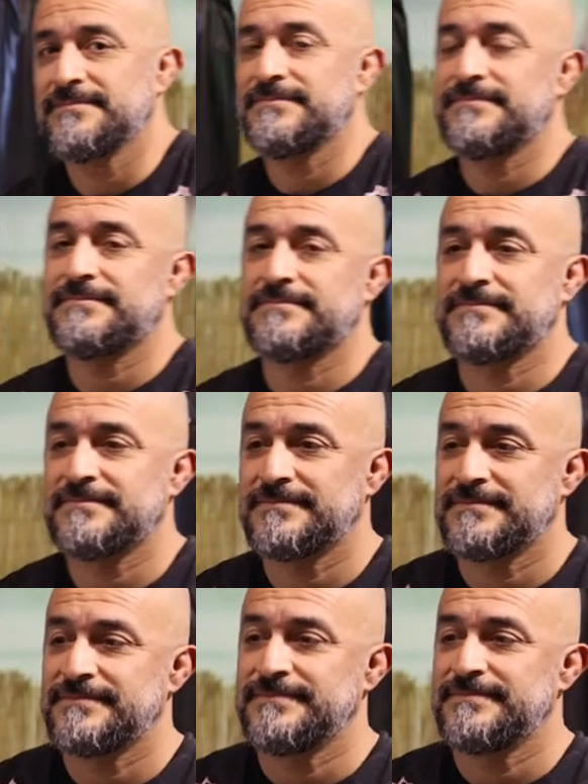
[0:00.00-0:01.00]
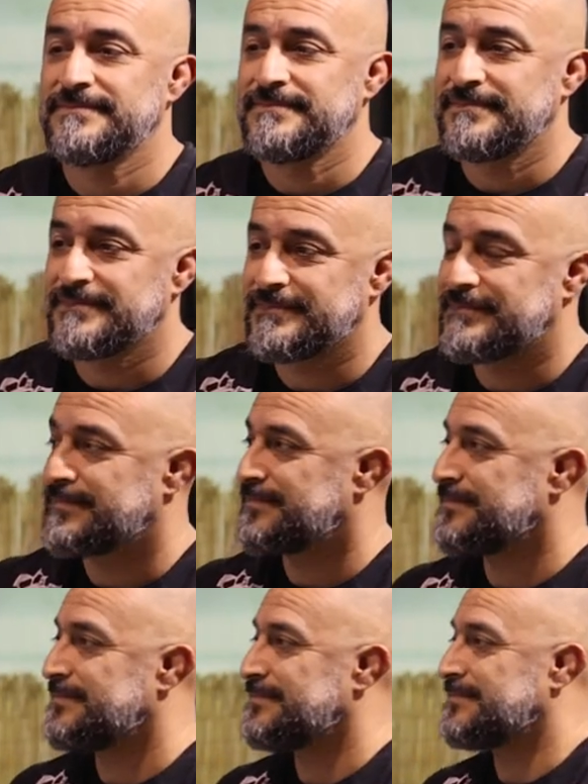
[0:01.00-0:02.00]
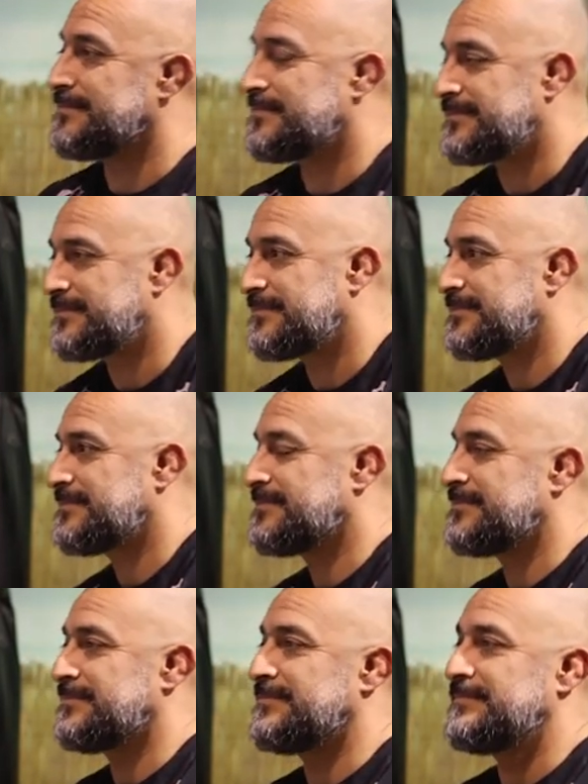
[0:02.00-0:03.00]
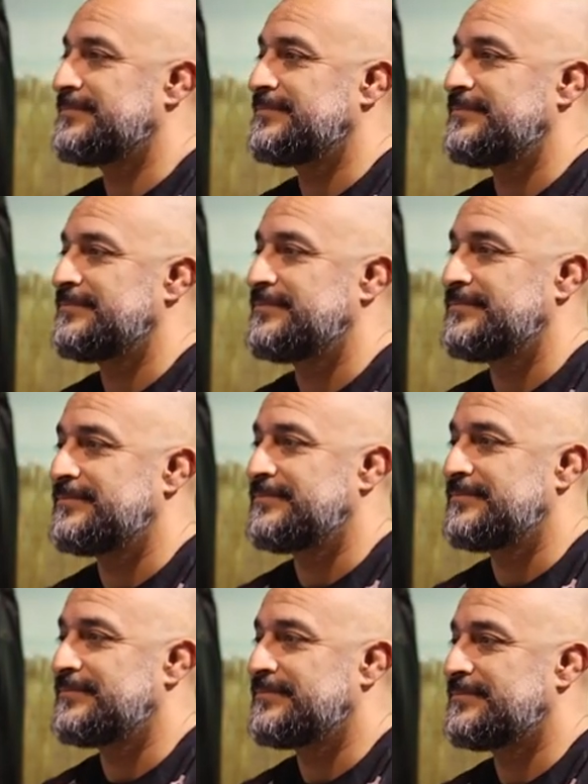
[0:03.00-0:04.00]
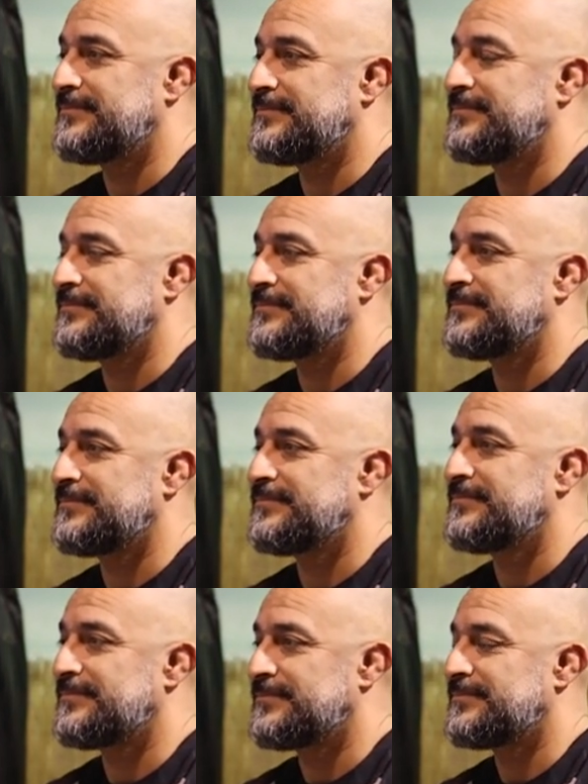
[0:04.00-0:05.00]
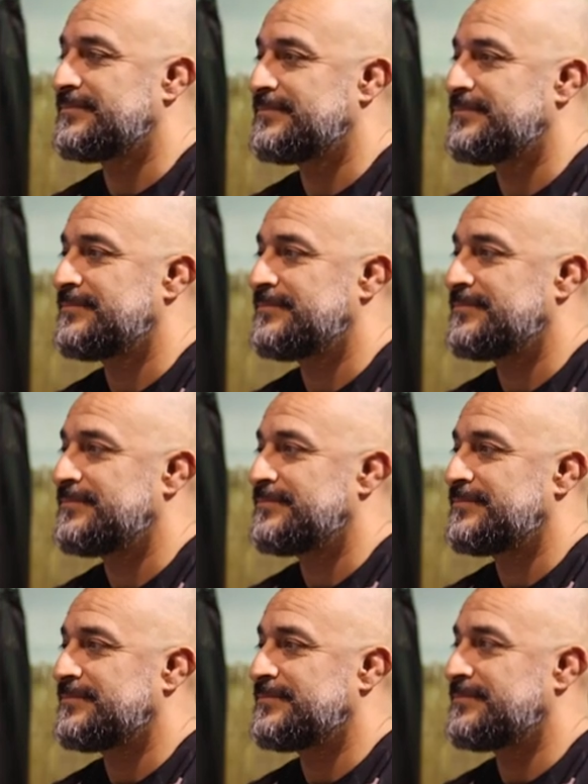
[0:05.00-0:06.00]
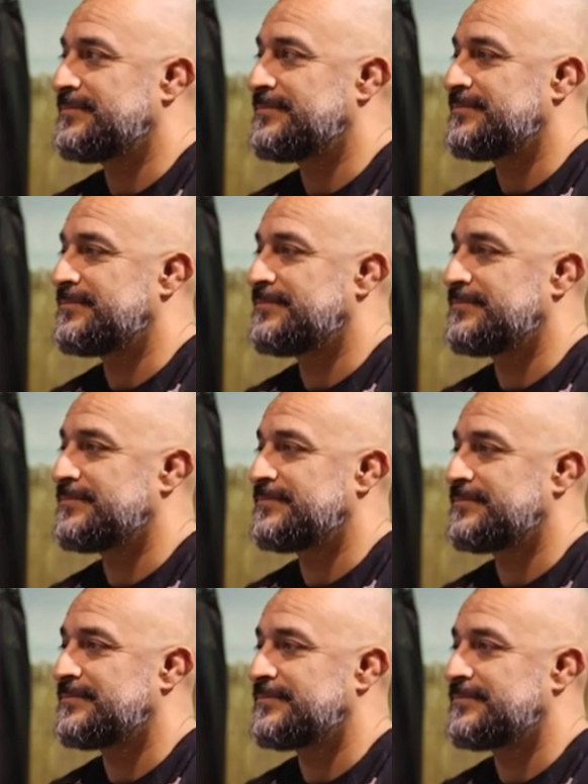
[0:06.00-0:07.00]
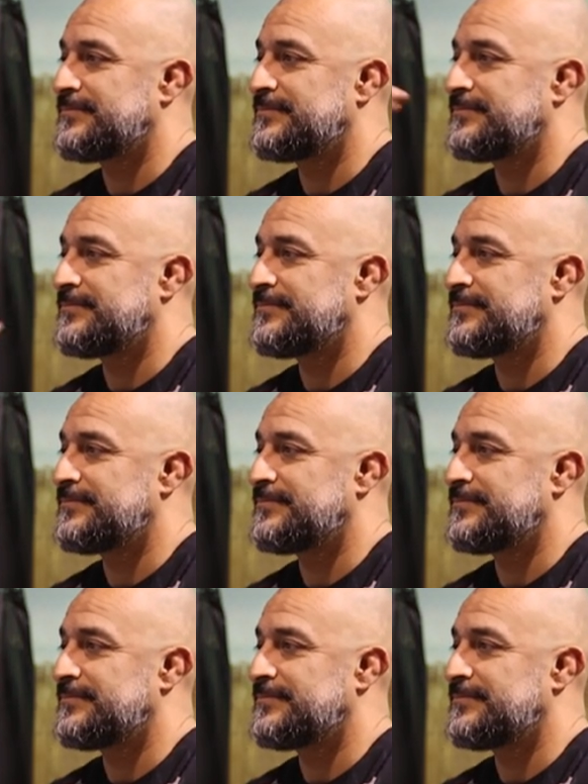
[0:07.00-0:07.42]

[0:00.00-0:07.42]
This person isn't speaking.